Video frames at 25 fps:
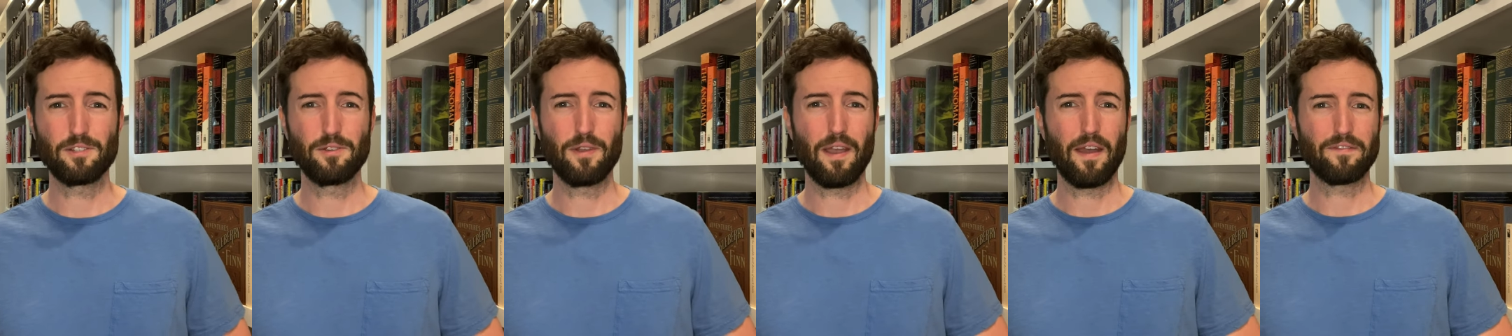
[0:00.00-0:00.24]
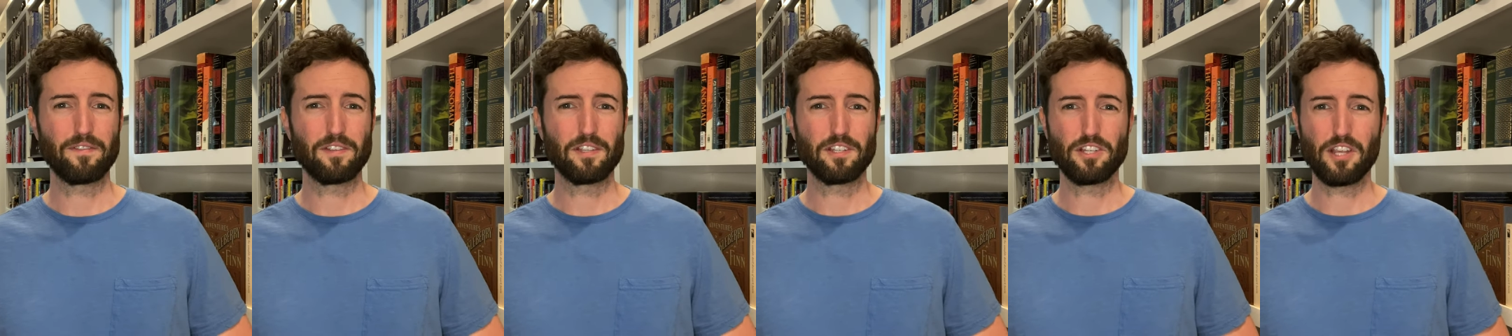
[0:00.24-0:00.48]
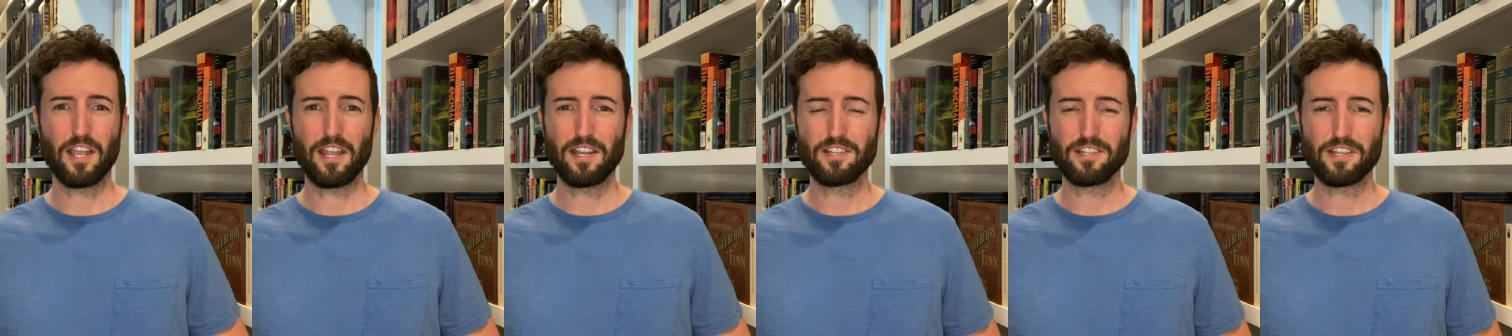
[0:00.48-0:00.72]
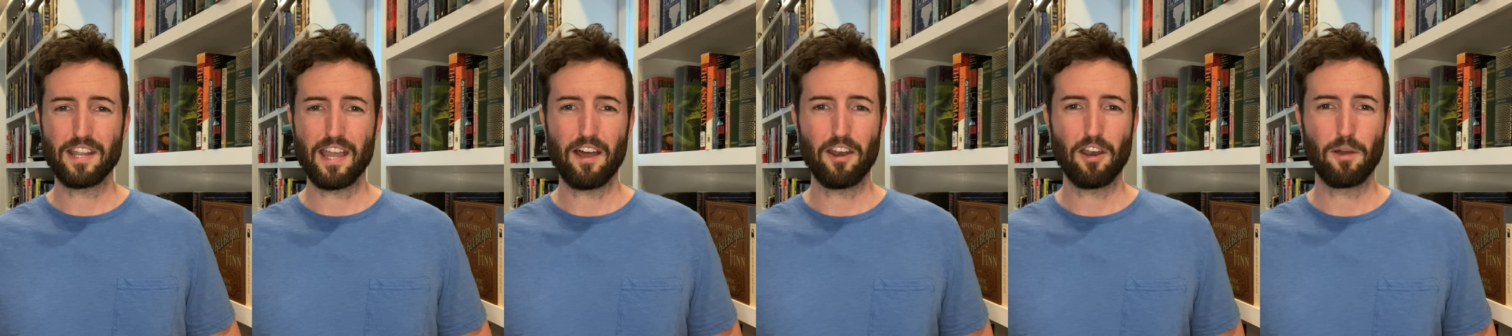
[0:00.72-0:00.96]
You have to
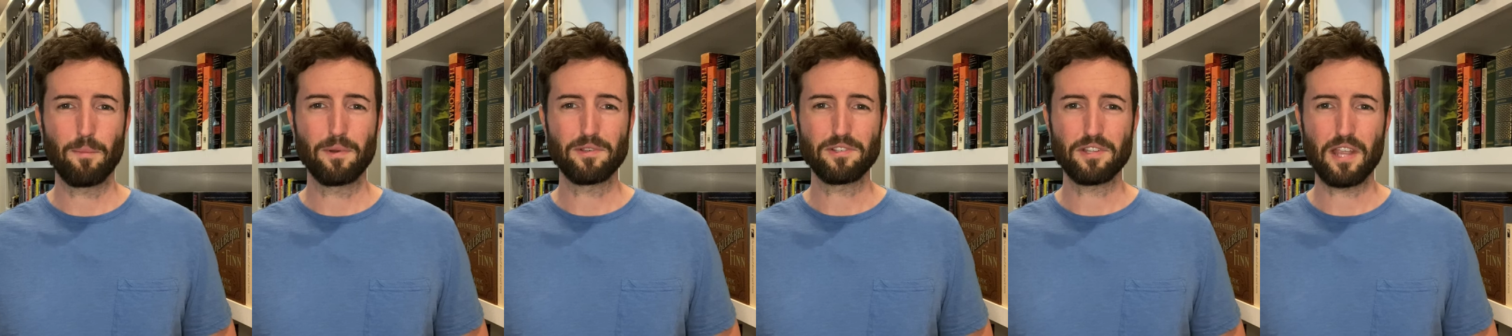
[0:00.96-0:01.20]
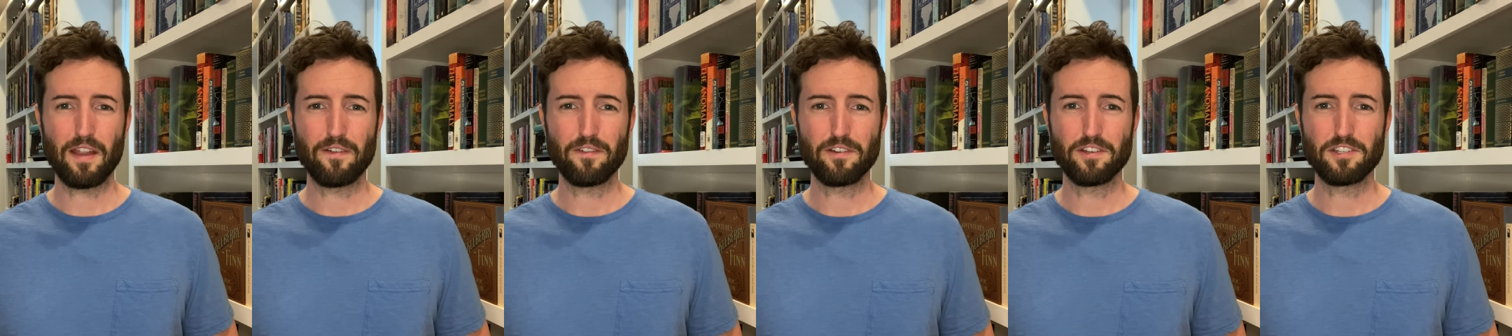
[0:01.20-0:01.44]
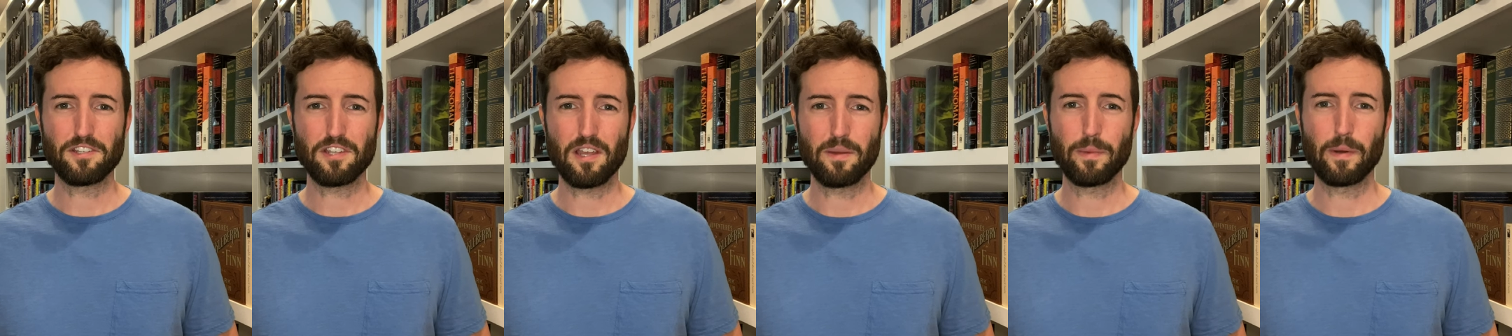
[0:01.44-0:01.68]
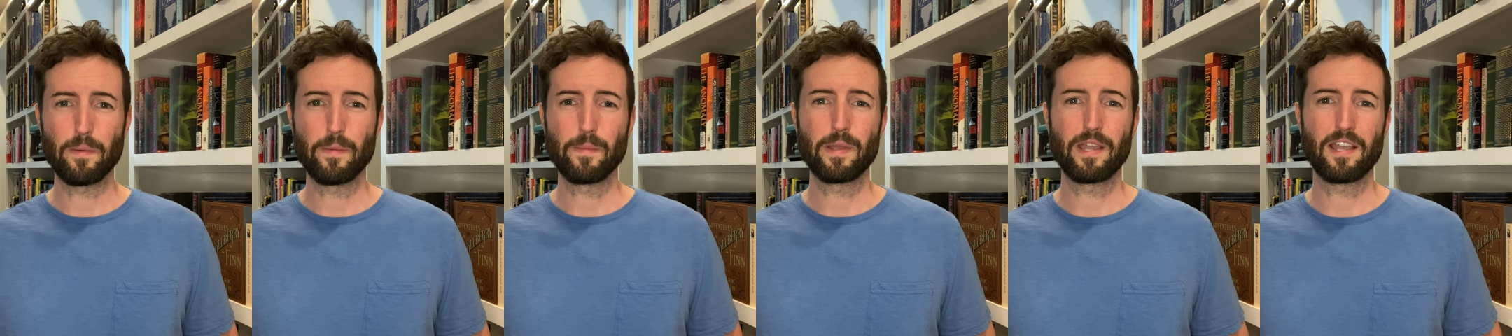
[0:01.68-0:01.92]
change it out almost every
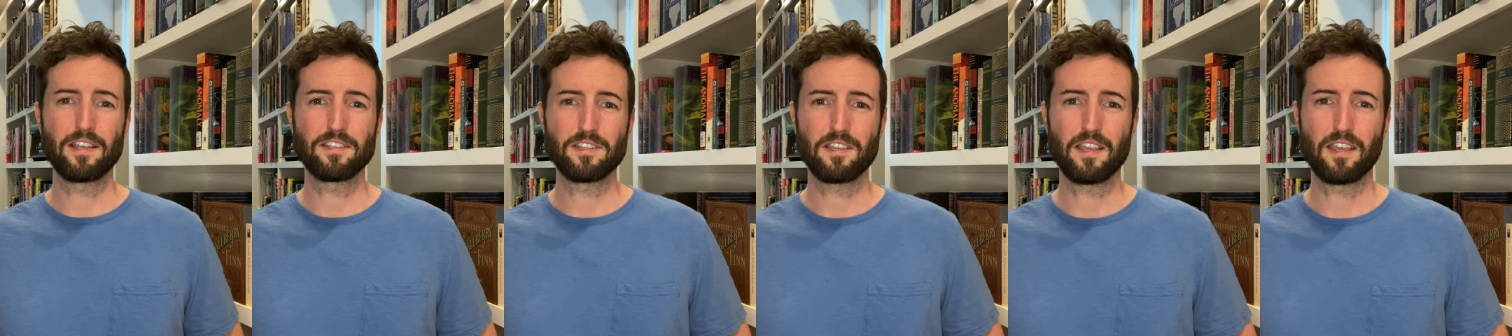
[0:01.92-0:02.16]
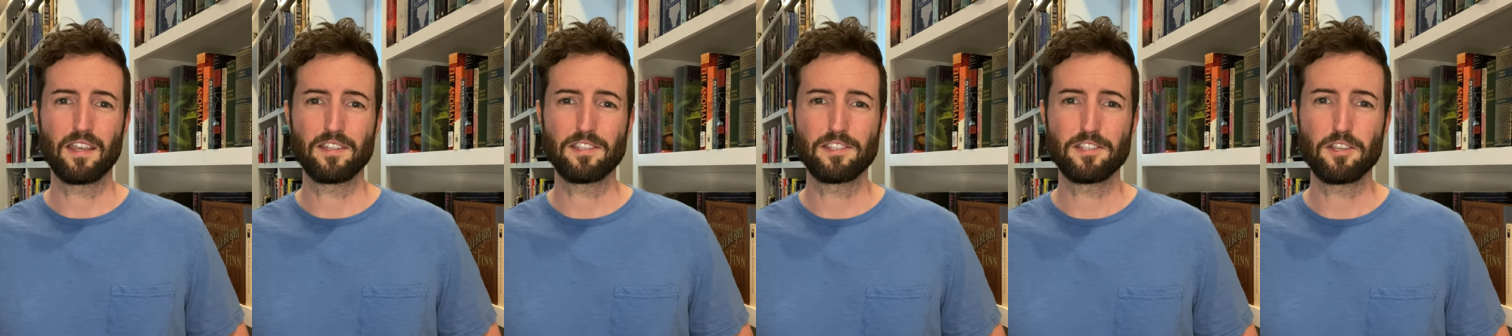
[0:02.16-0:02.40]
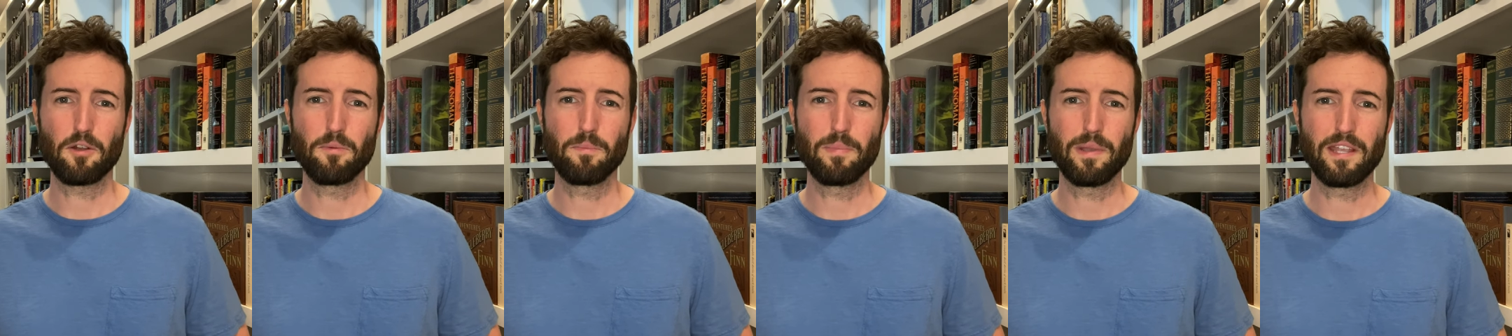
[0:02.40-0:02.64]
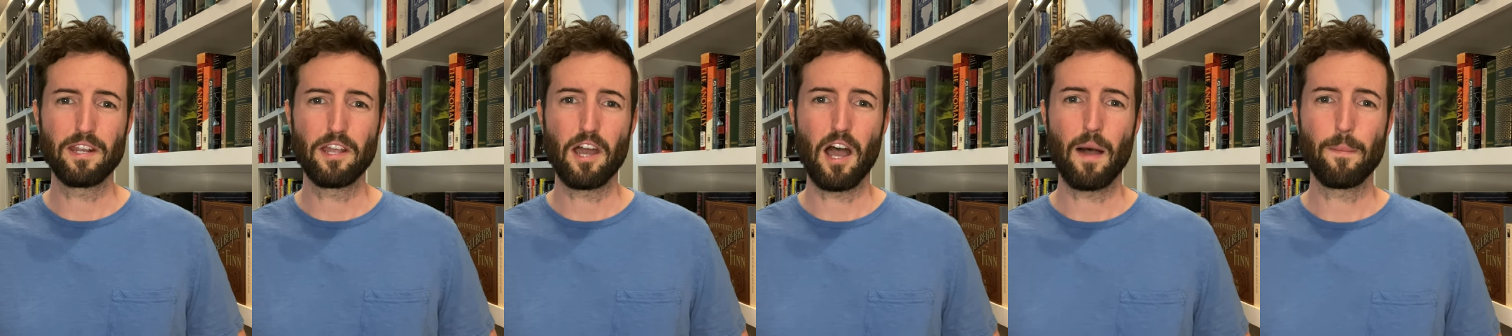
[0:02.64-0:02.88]
summer because it gets so
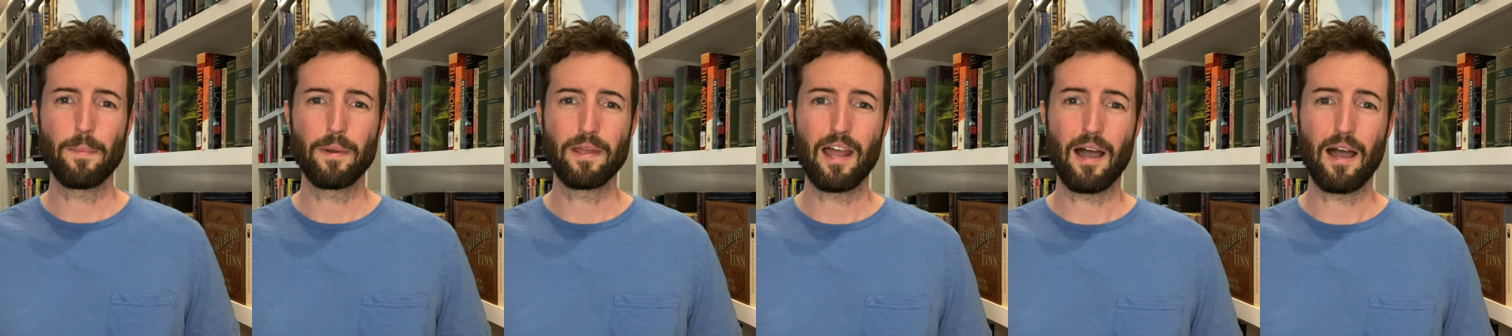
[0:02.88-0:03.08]
beat up.